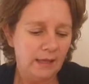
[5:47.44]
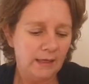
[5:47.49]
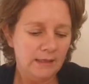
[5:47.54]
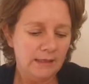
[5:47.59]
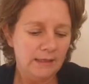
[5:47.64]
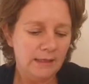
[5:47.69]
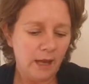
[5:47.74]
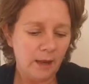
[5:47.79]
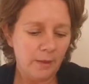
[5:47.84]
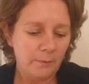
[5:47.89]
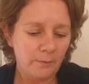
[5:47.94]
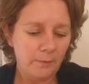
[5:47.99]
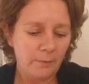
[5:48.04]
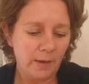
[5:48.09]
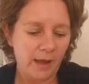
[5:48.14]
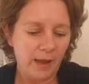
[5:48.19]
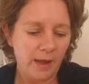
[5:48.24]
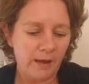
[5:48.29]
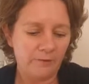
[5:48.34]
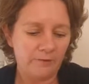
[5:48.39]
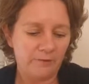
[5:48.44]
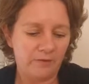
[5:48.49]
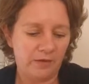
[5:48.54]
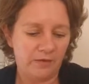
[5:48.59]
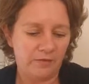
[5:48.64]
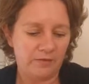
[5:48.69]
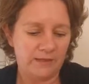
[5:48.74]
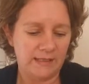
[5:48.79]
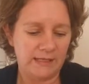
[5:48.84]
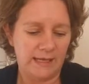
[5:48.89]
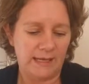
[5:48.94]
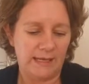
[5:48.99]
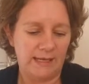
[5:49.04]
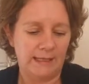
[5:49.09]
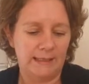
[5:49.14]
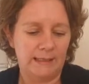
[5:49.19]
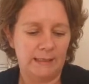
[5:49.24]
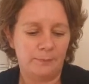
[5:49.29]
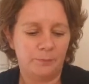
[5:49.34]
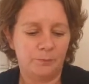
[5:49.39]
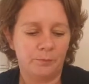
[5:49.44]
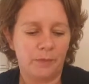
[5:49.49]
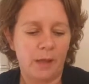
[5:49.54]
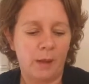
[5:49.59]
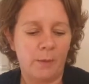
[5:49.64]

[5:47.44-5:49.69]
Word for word: Number fifteen,